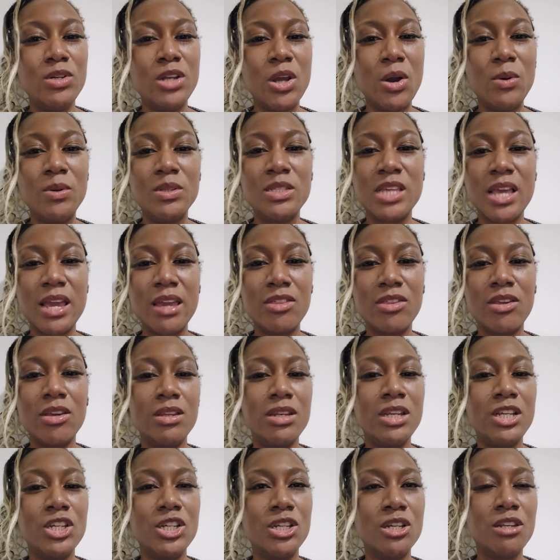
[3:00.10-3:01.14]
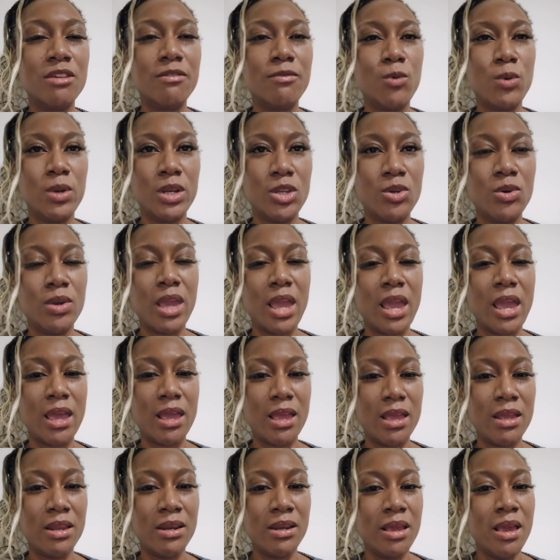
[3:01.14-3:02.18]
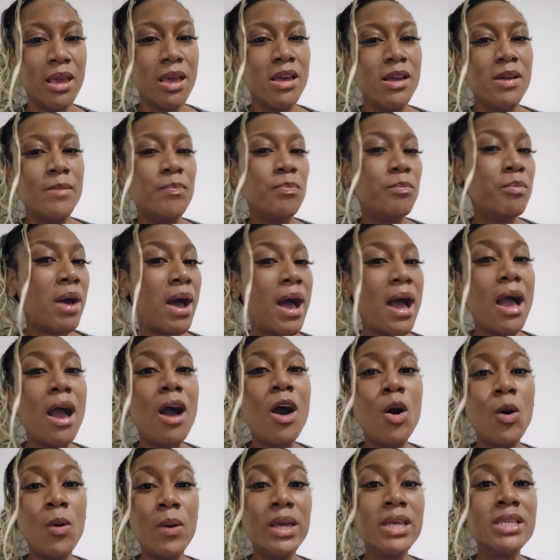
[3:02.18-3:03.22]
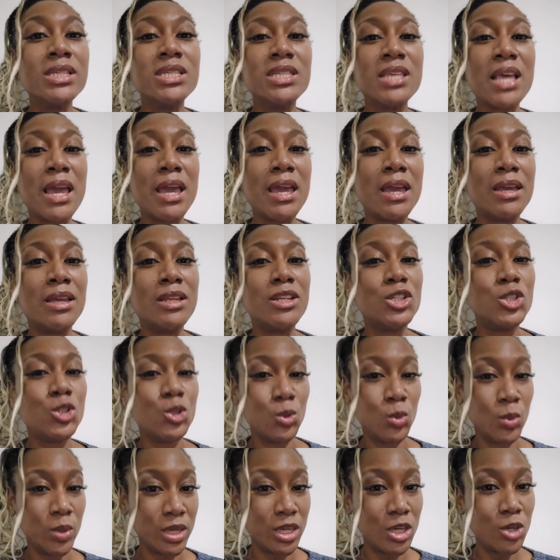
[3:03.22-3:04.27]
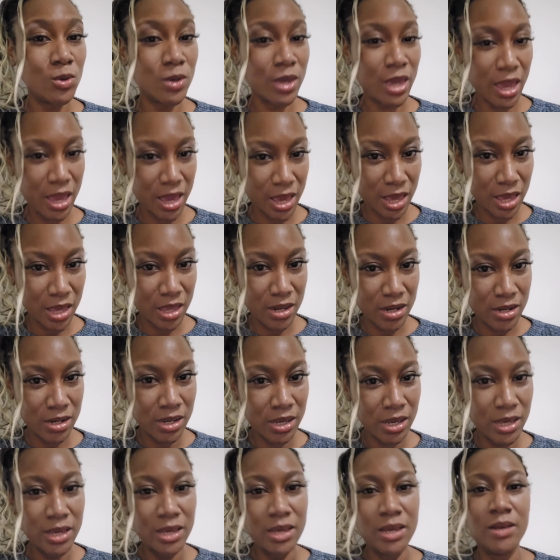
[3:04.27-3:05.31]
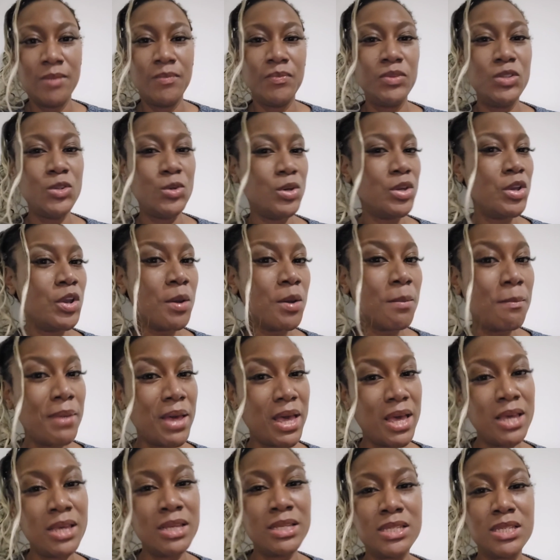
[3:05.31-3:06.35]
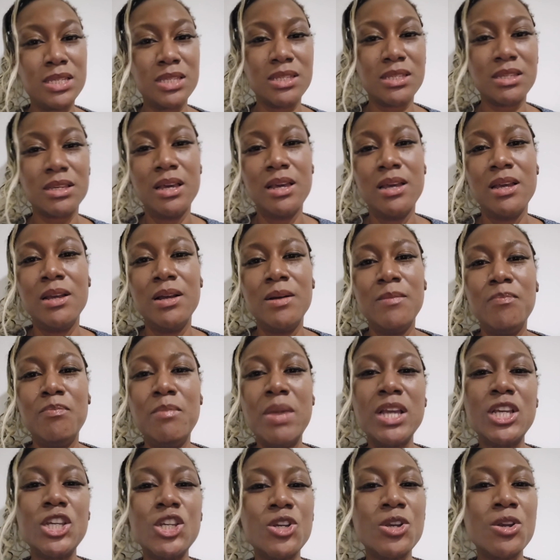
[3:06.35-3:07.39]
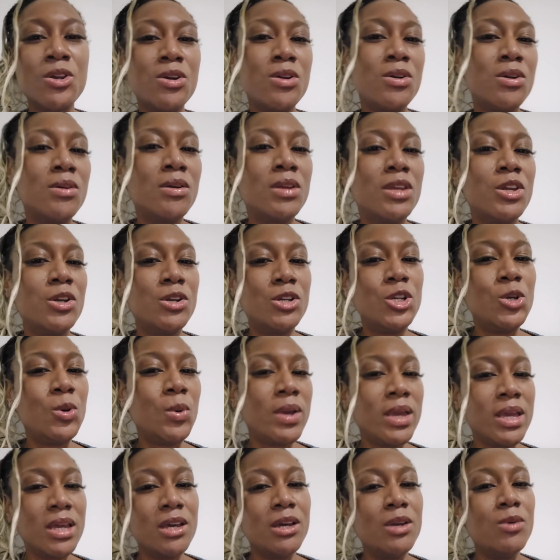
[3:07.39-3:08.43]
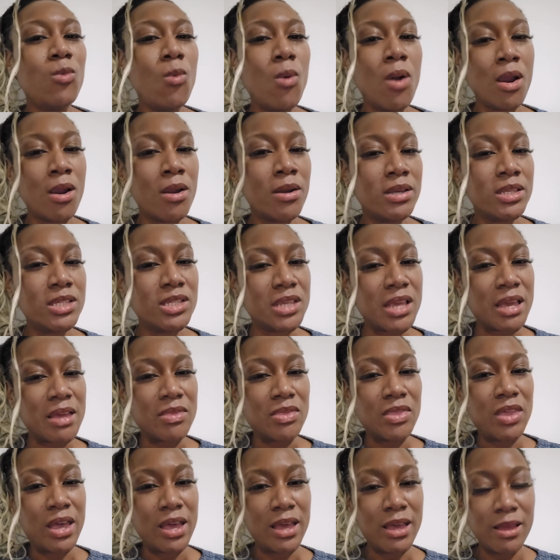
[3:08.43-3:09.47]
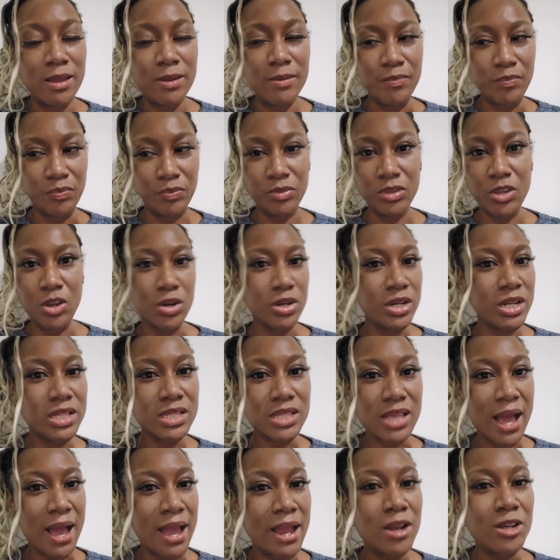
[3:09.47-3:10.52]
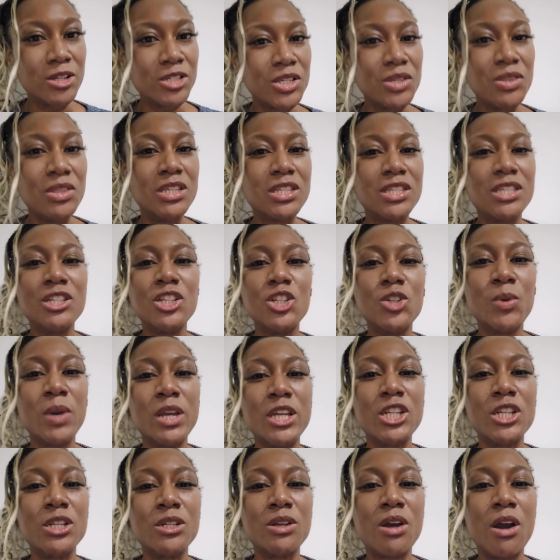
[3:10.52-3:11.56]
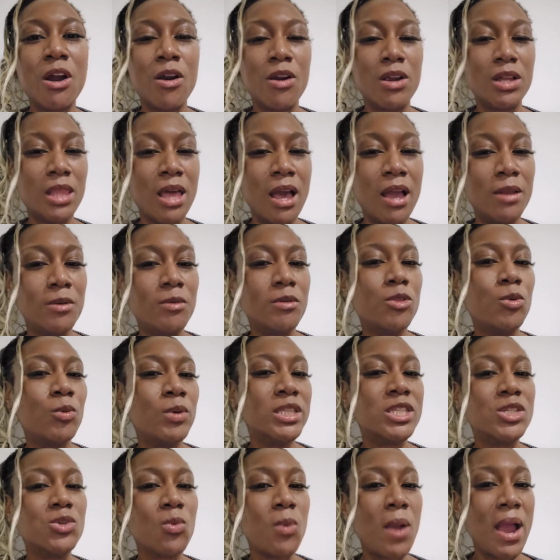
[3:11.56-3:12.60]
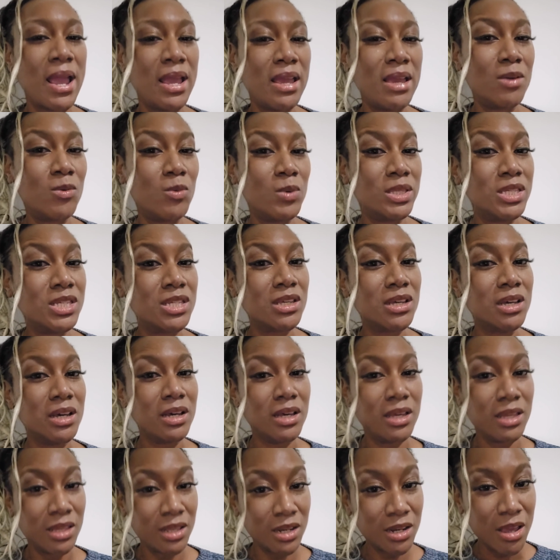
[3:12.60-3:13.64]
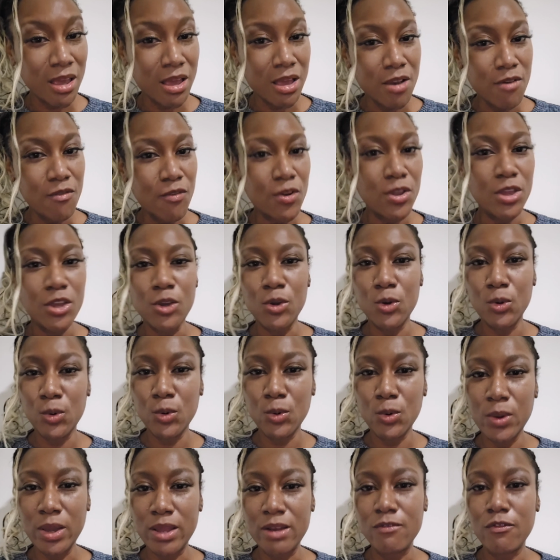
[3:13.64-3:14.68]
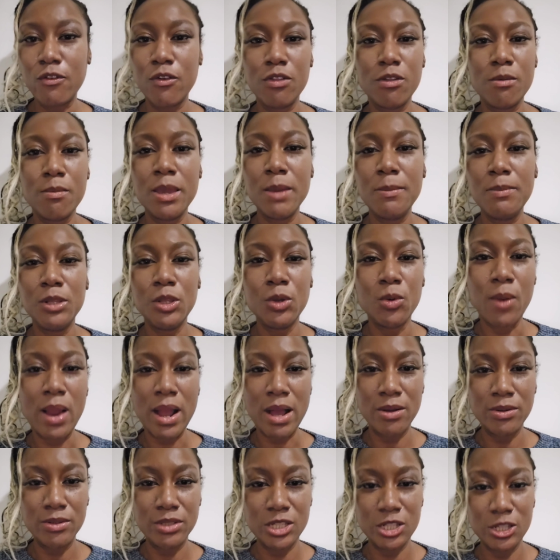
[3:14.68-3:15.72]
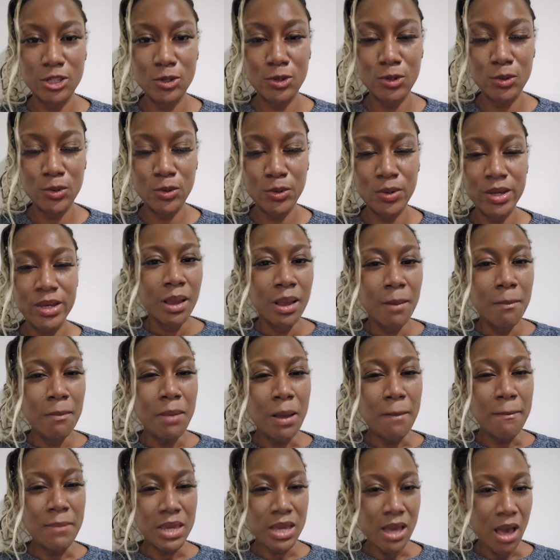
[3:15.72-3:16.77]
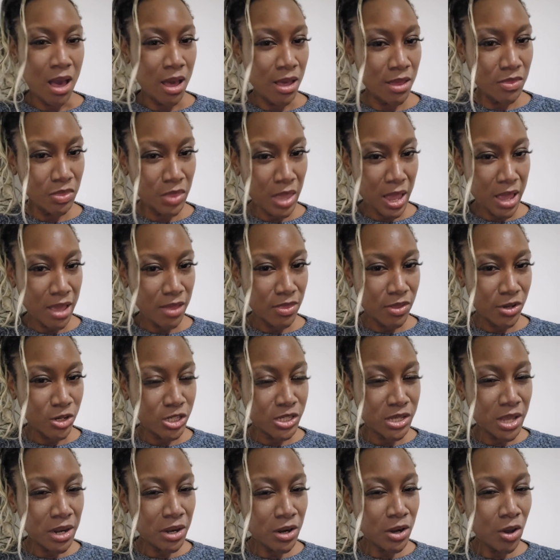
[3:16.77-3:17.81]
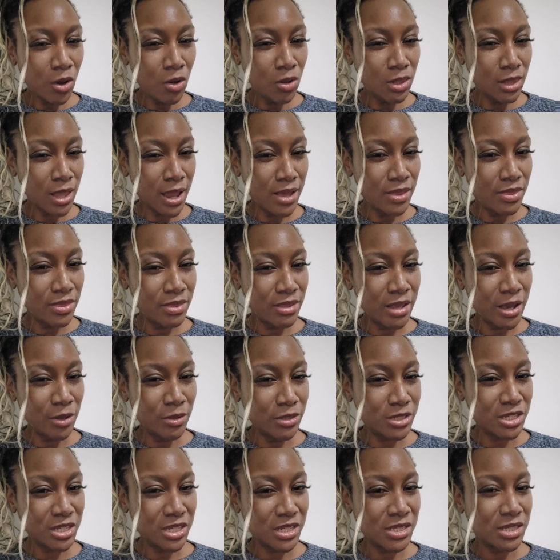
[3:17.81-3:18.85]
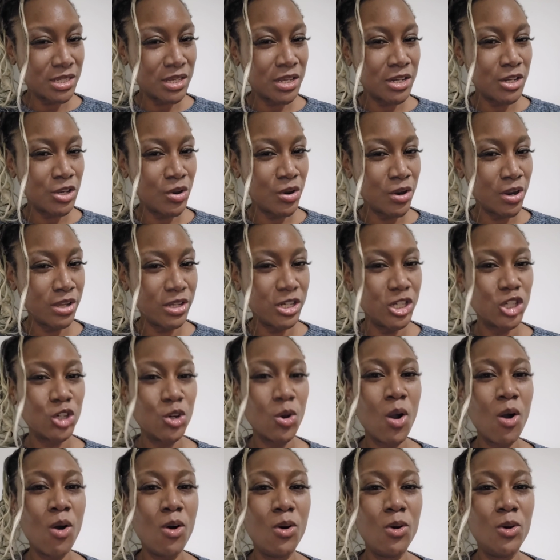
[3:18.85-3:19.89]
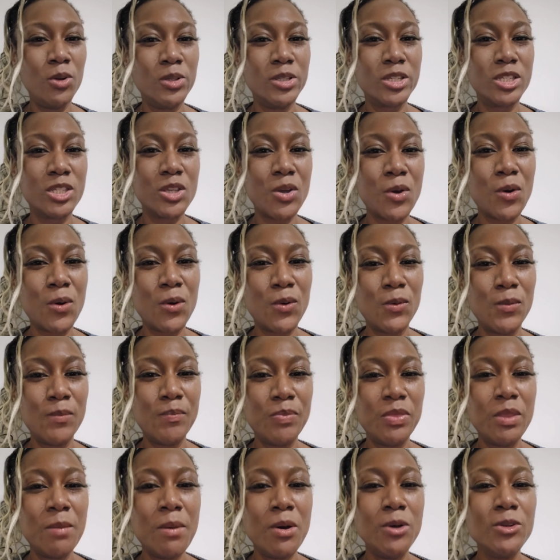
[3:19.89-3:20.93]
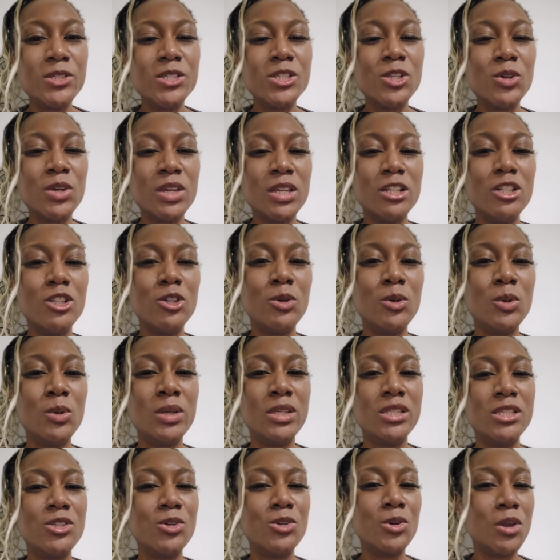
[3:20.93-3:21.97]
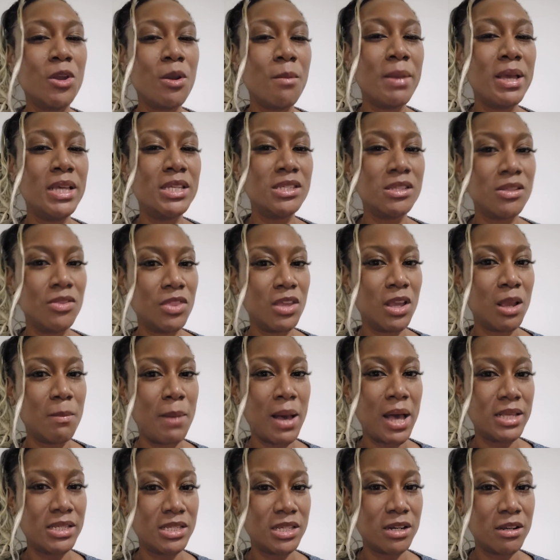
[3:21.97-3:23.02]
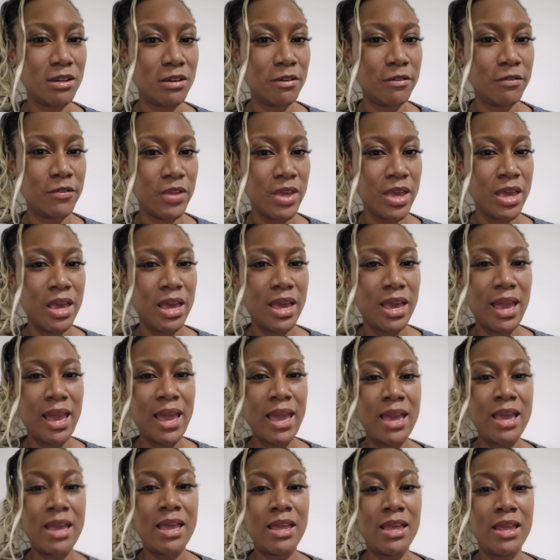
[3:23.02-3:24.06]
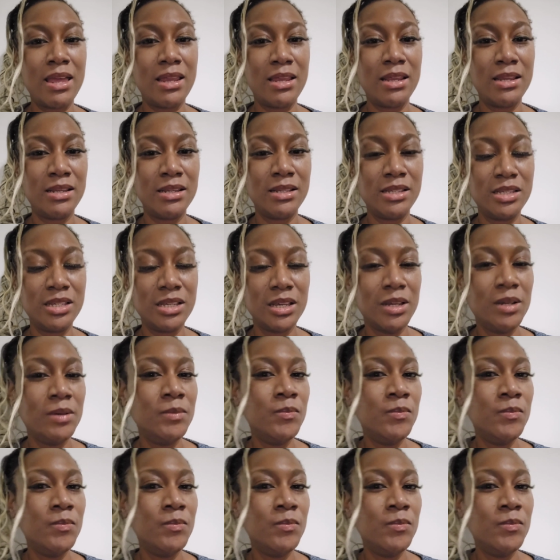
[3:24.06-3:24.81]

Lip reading: don't take the initiative when you can, but I always say do what you can, do your best, make sure you're doing good works and that your desires in the situation are aligned with what's right and what's good for you and for the people around you. But beyond that, there's not a whole lot else that's in your control. So the most you can do is do your best and think positive. And